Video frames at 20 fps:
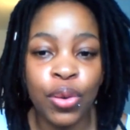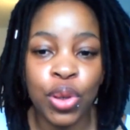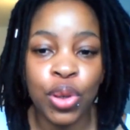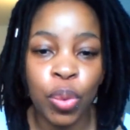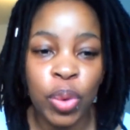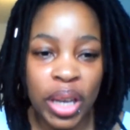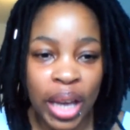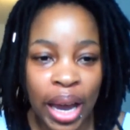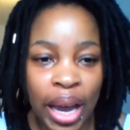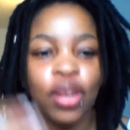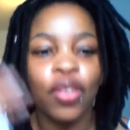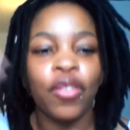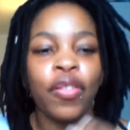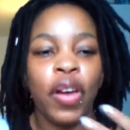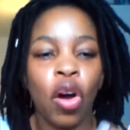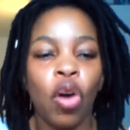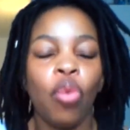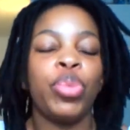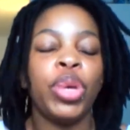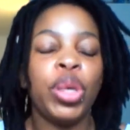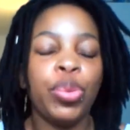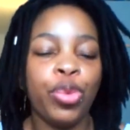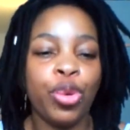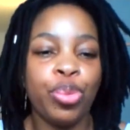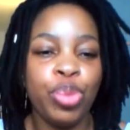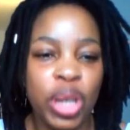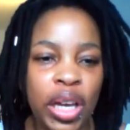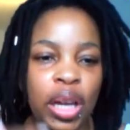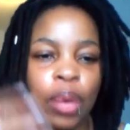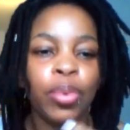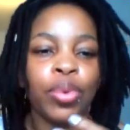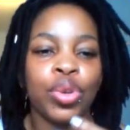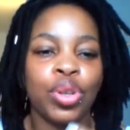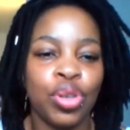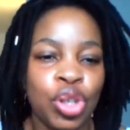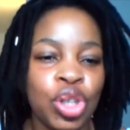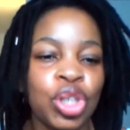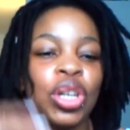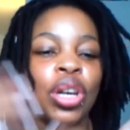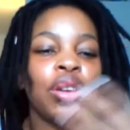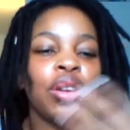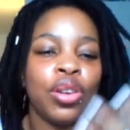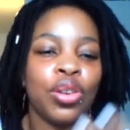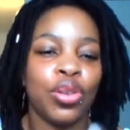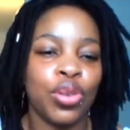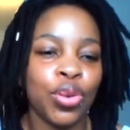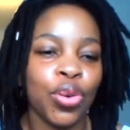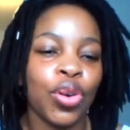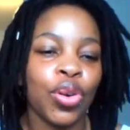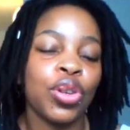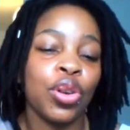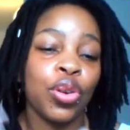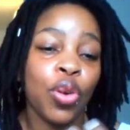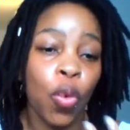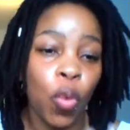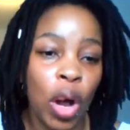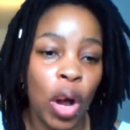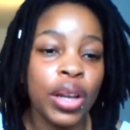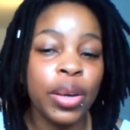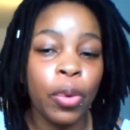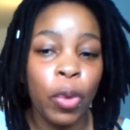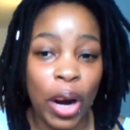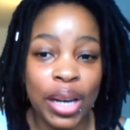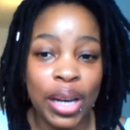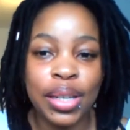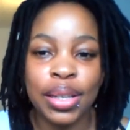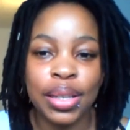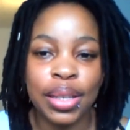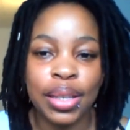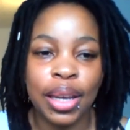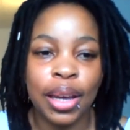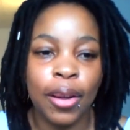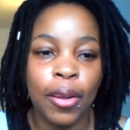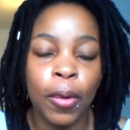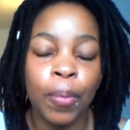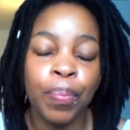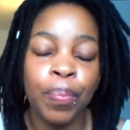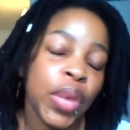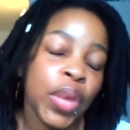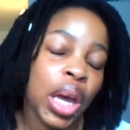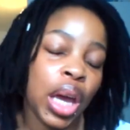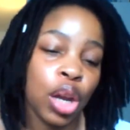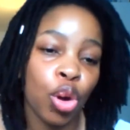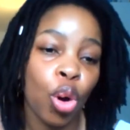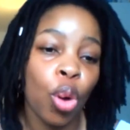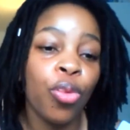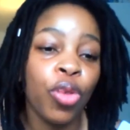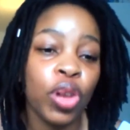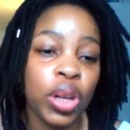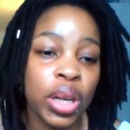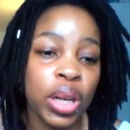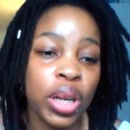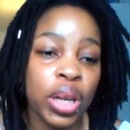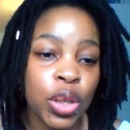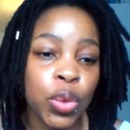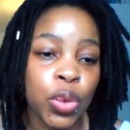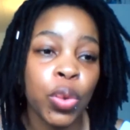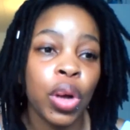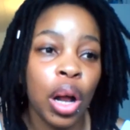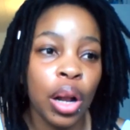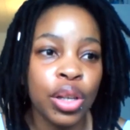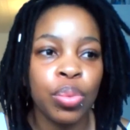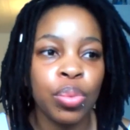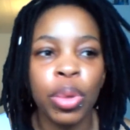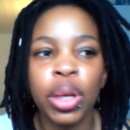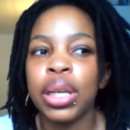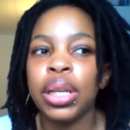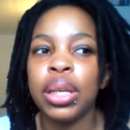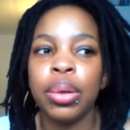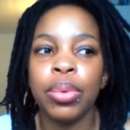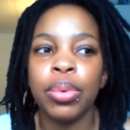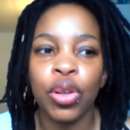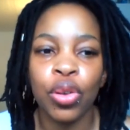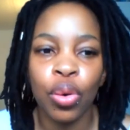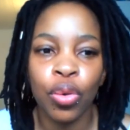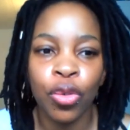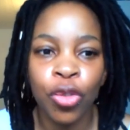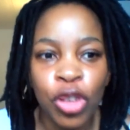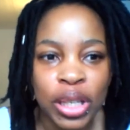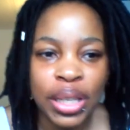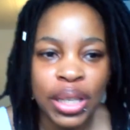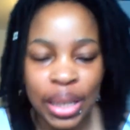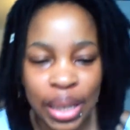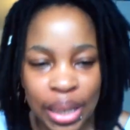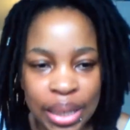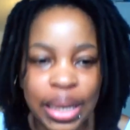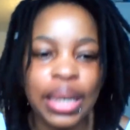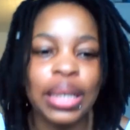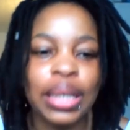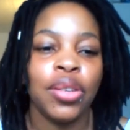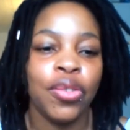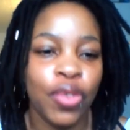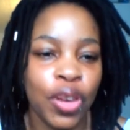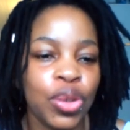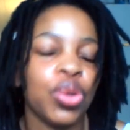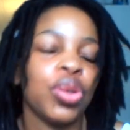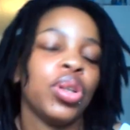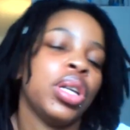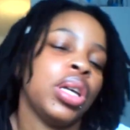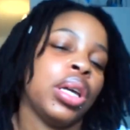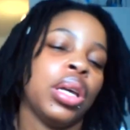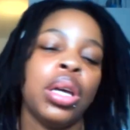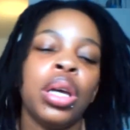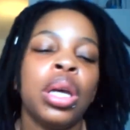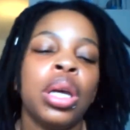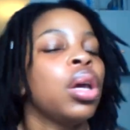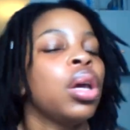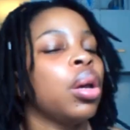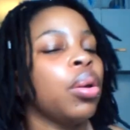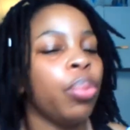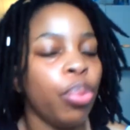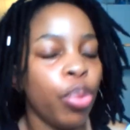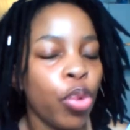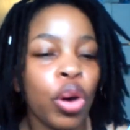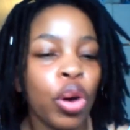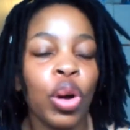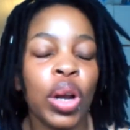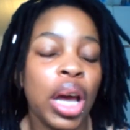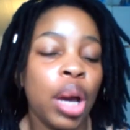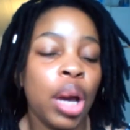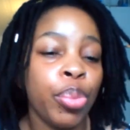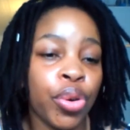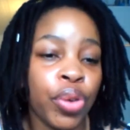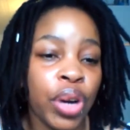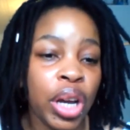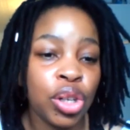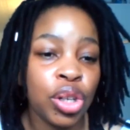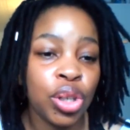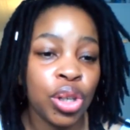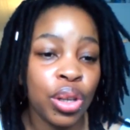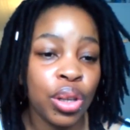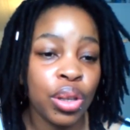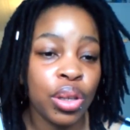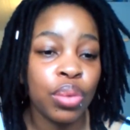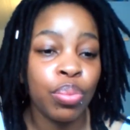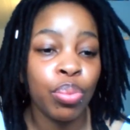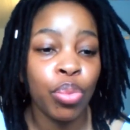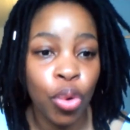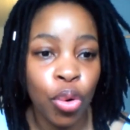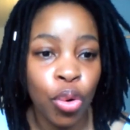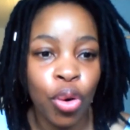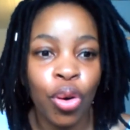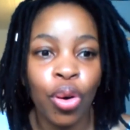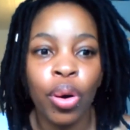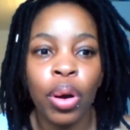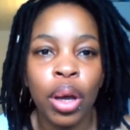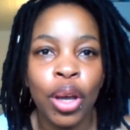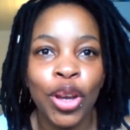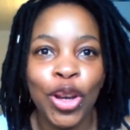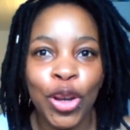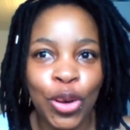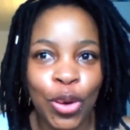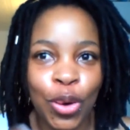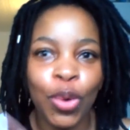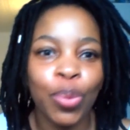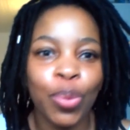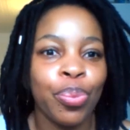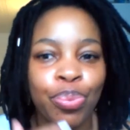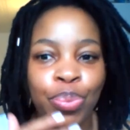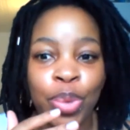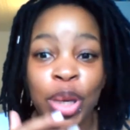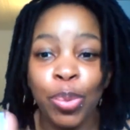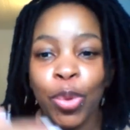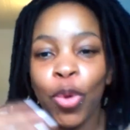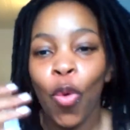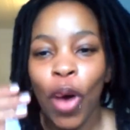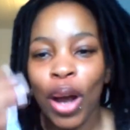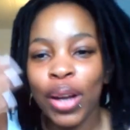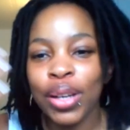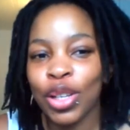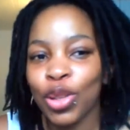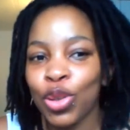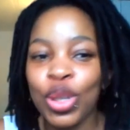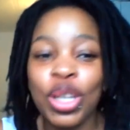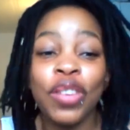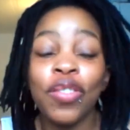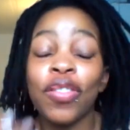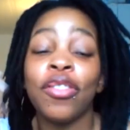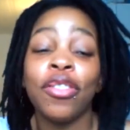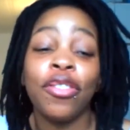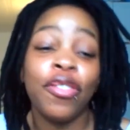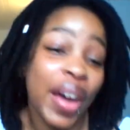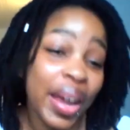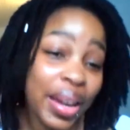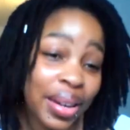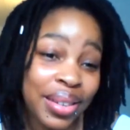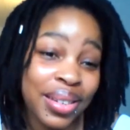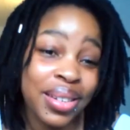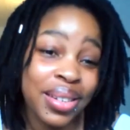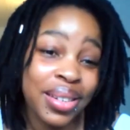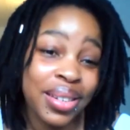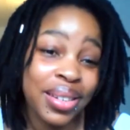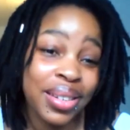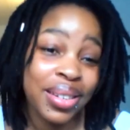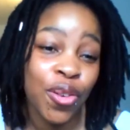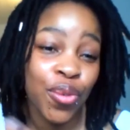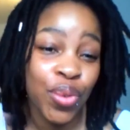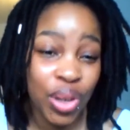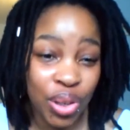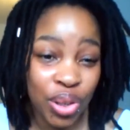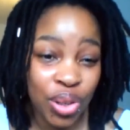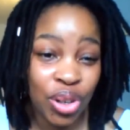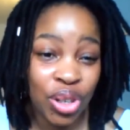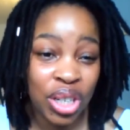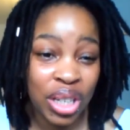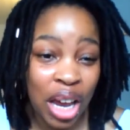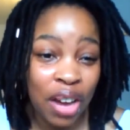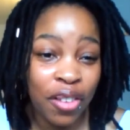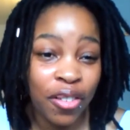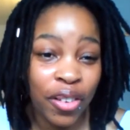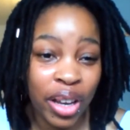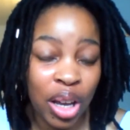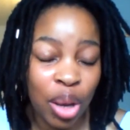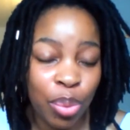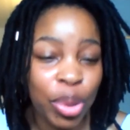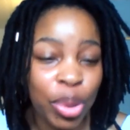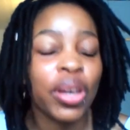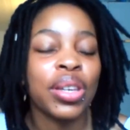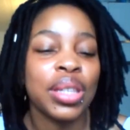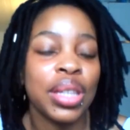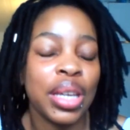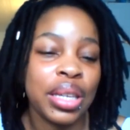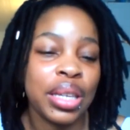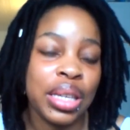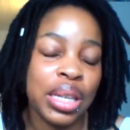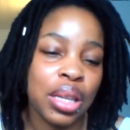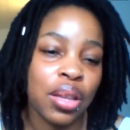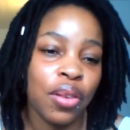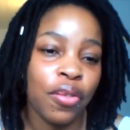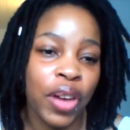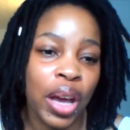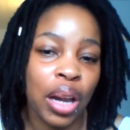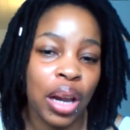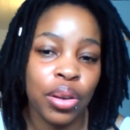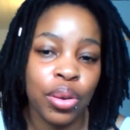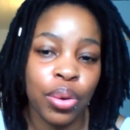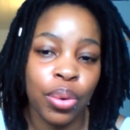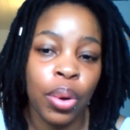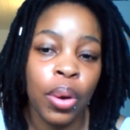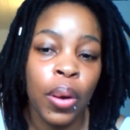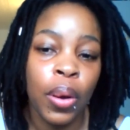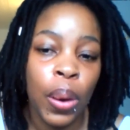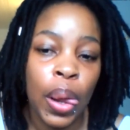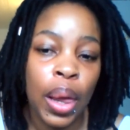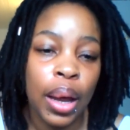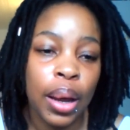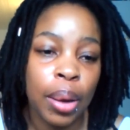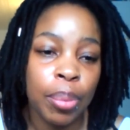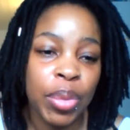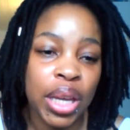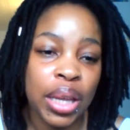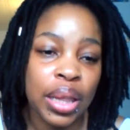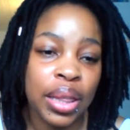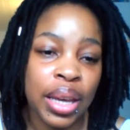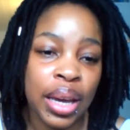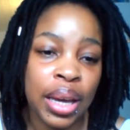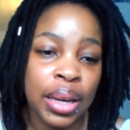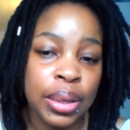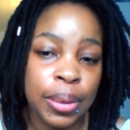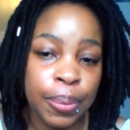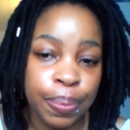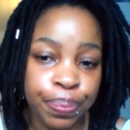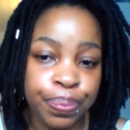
So we kind of help people be able to share their stories on a wider scale and hopefully this will ultimately you know facilitate eventually more collaborations more you know people wanting to even fund research in africa because they see the value um, in that